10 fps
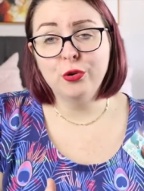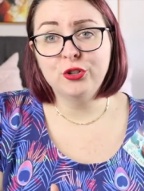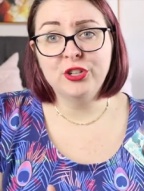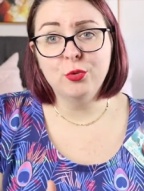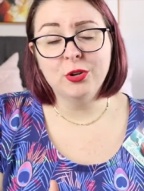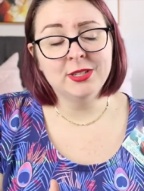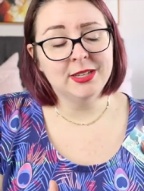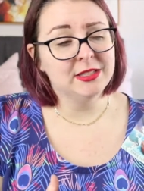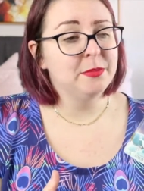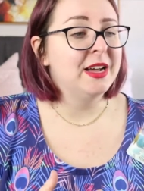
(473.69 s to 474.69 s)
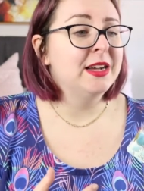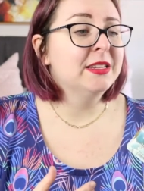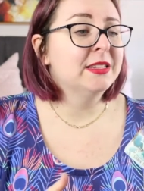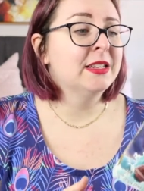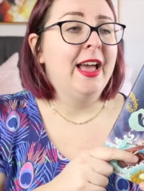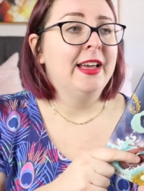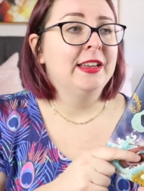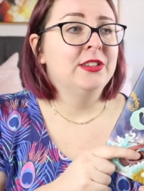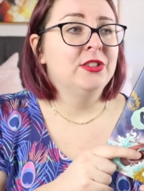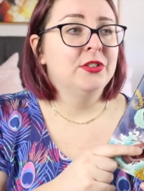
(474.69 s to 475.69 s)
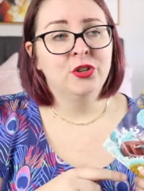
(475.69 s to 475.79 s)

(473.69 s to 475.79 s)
who she was in the past and